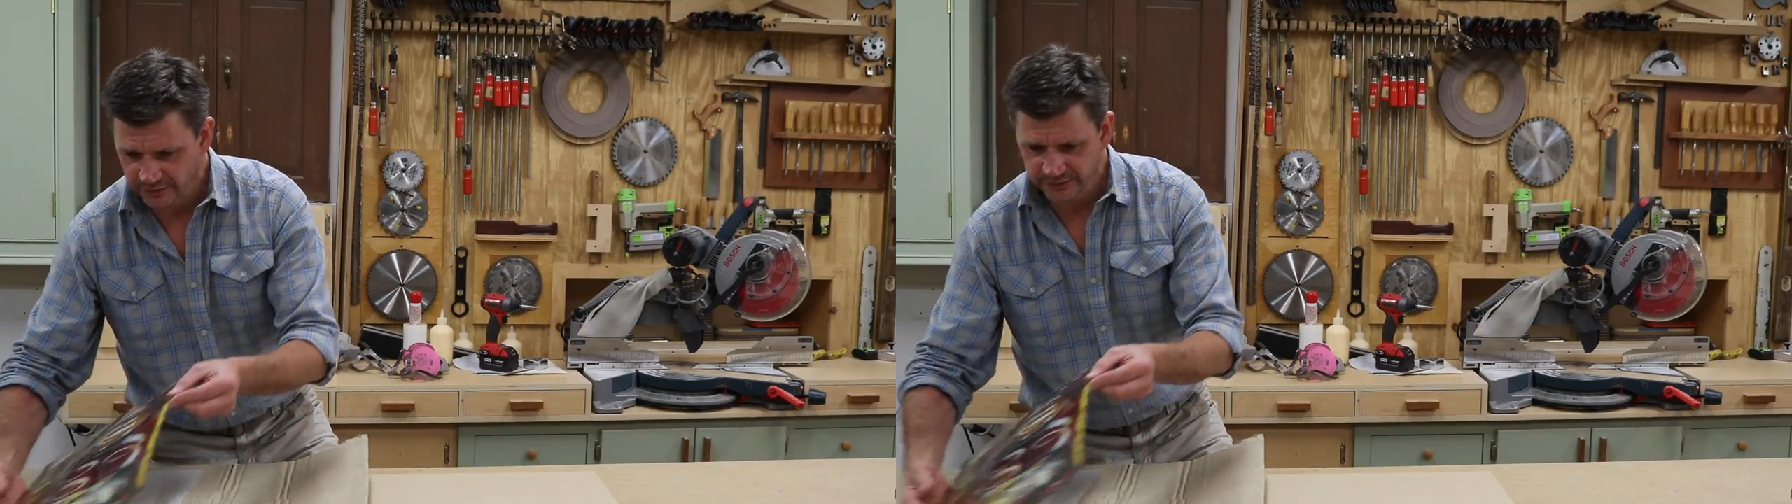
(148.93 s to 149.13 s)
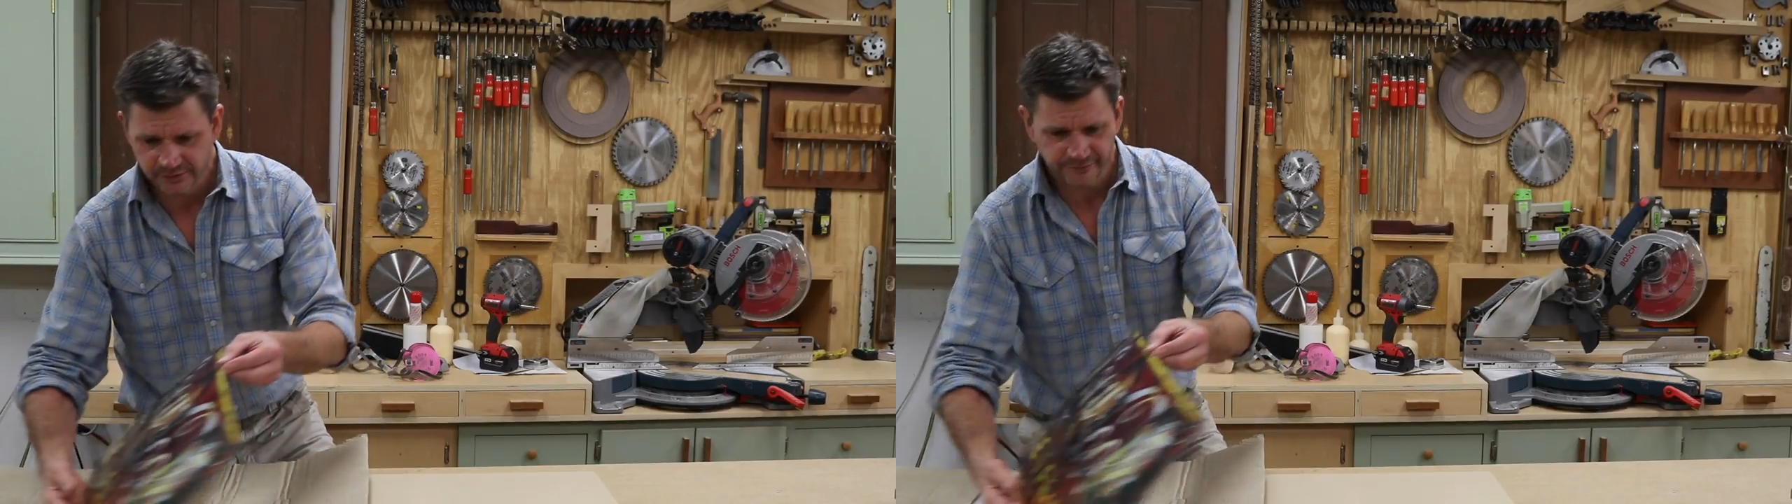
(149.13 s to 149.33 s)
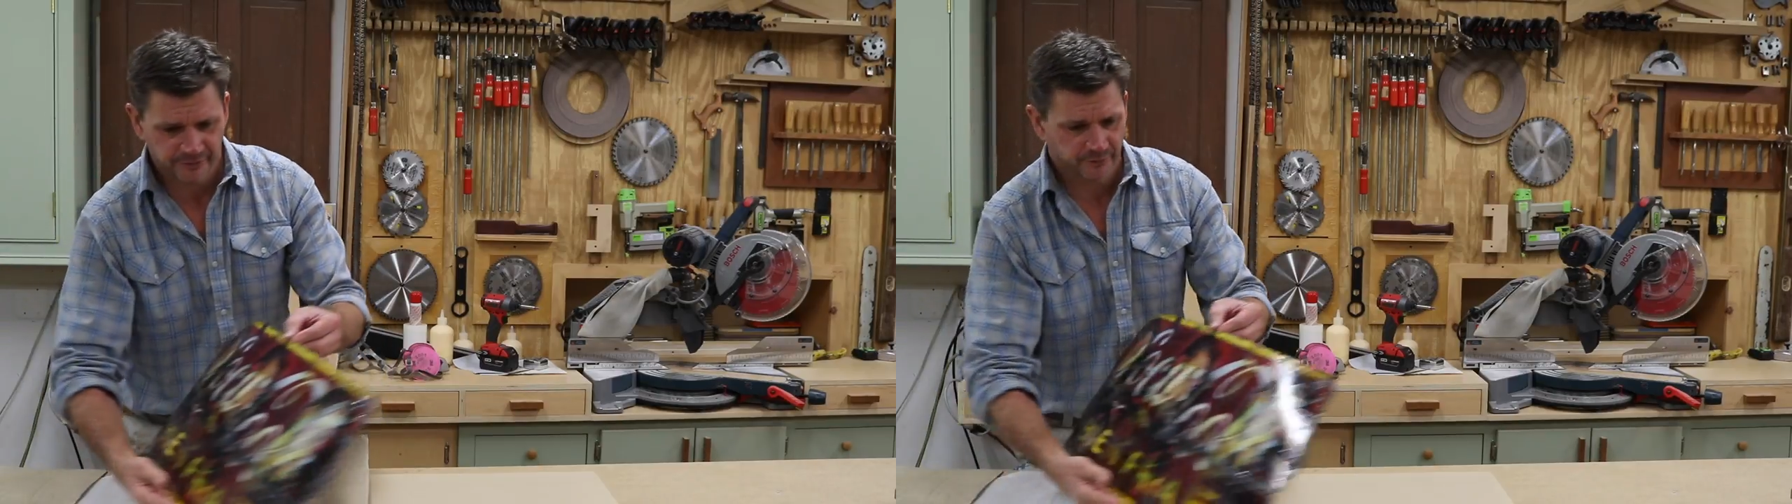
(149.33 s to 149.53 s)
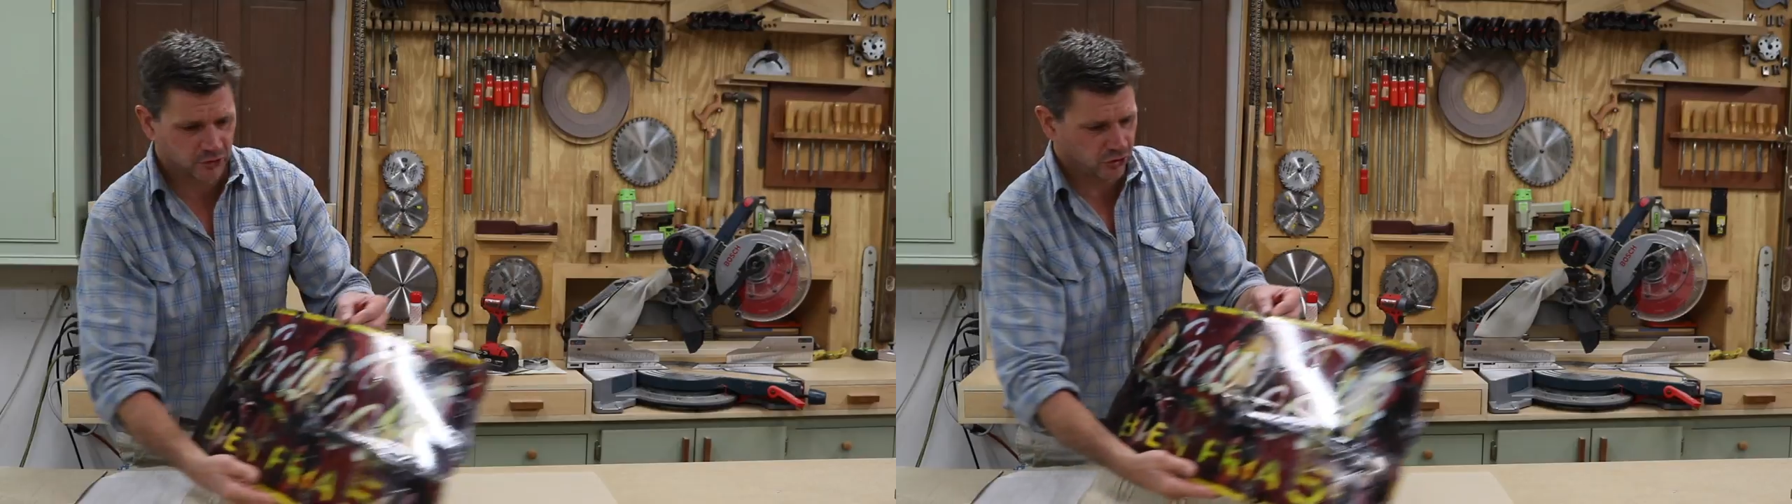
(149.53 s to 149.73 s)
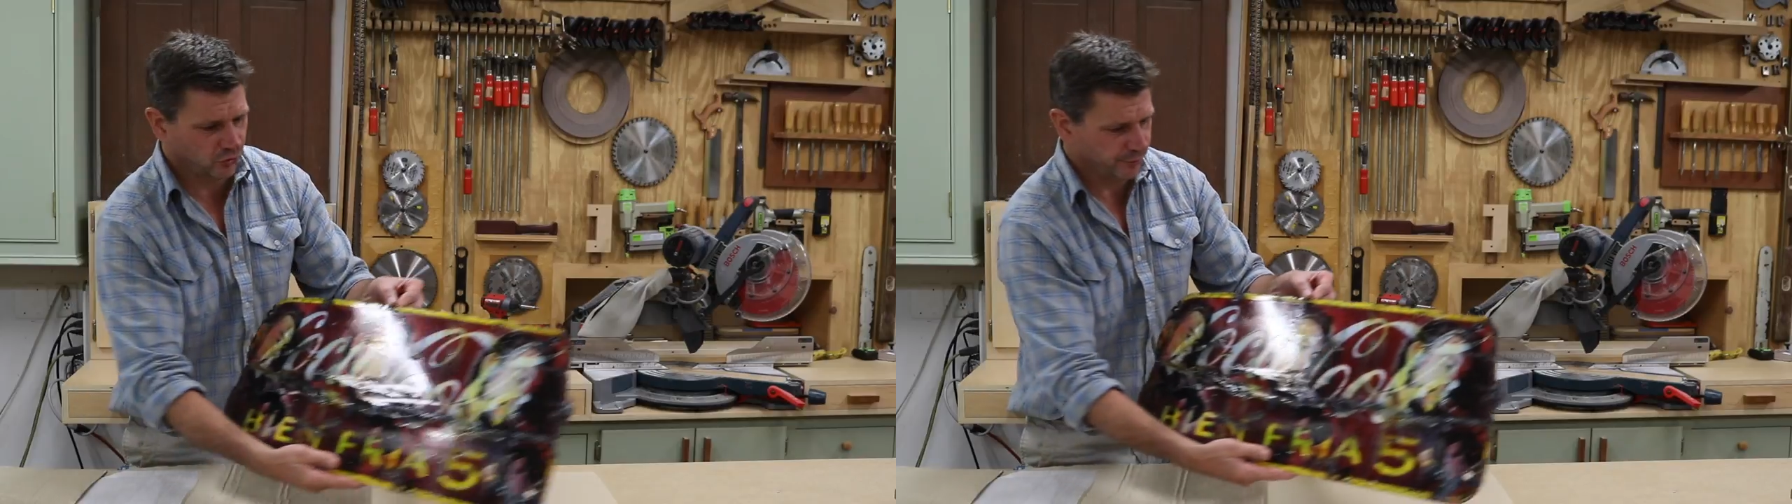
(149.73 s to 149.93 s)
This is from
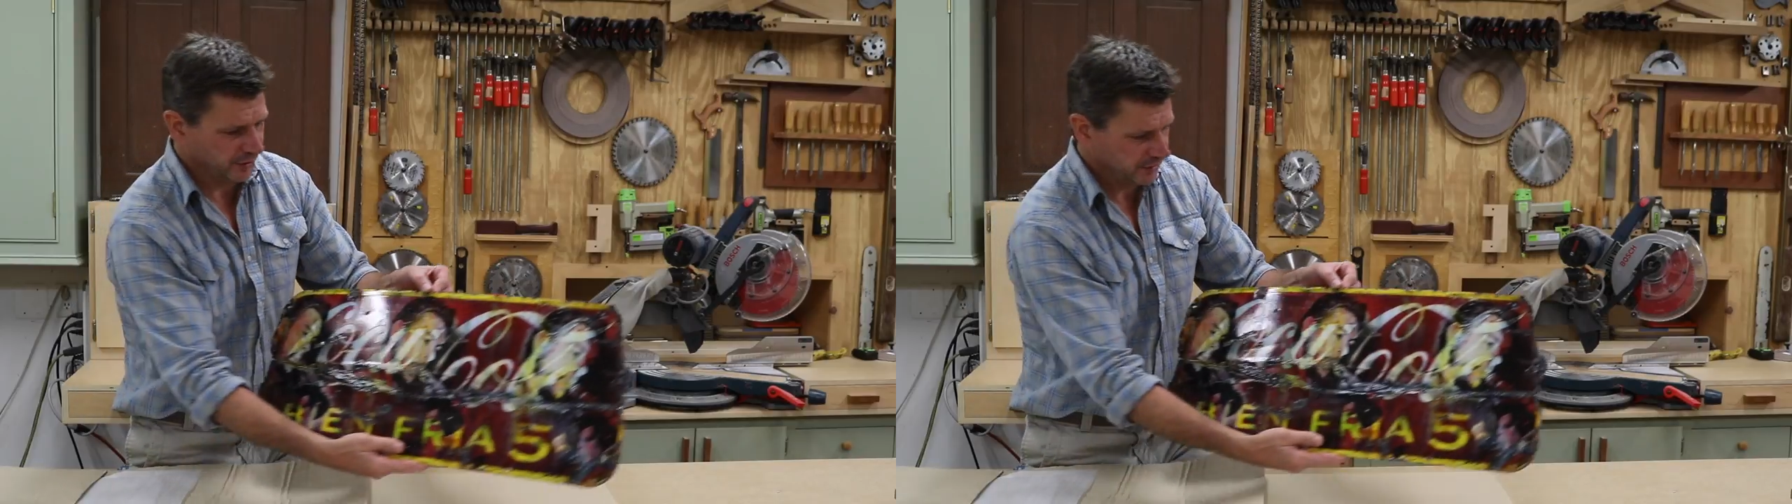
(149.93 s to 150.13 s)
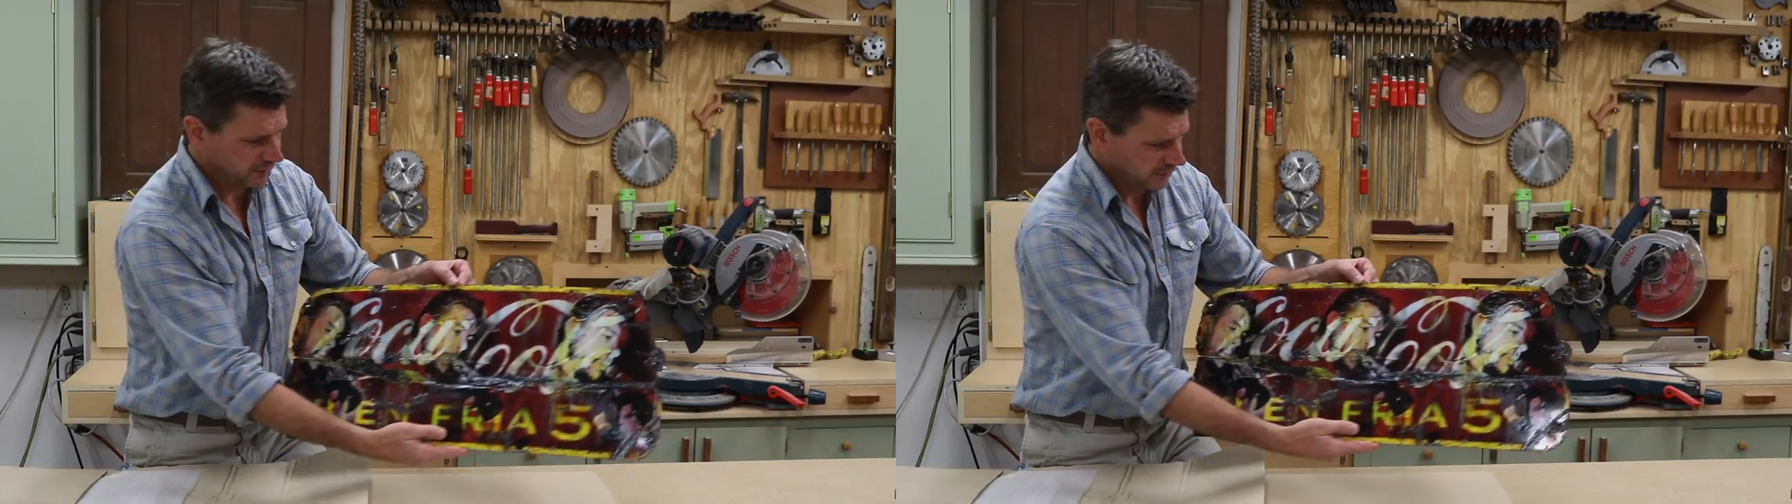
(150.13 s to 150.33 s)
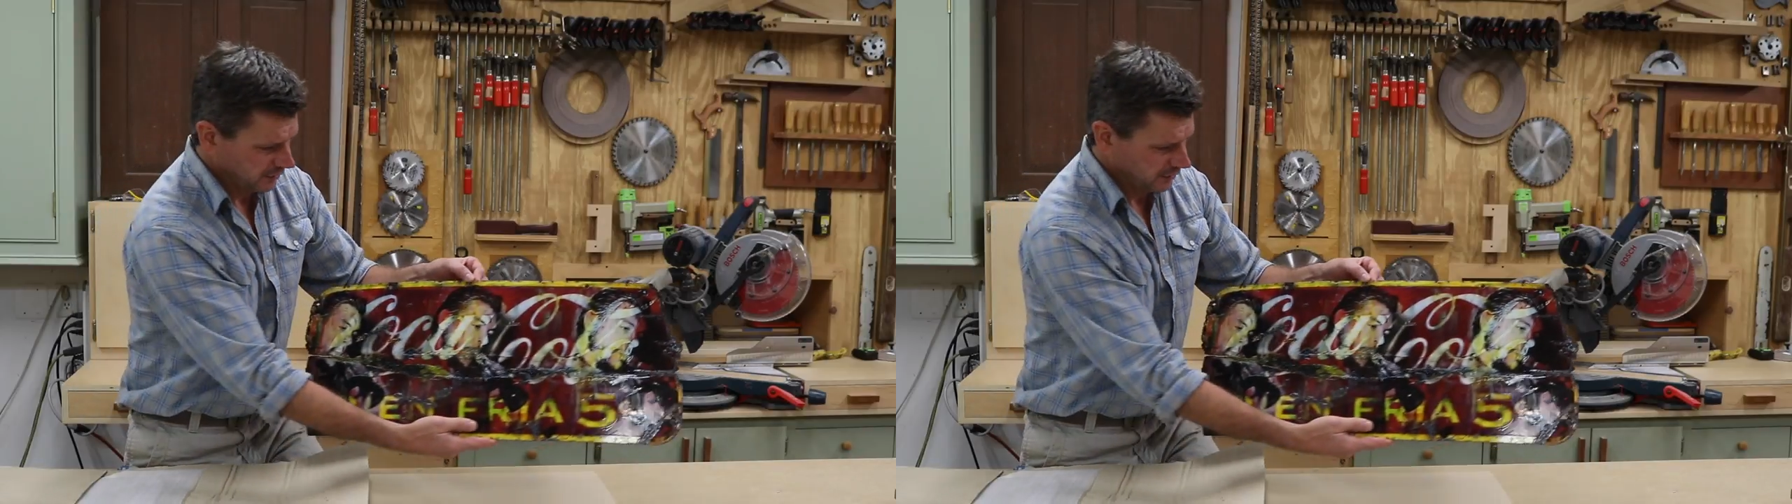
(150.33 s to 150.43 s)
Cuba,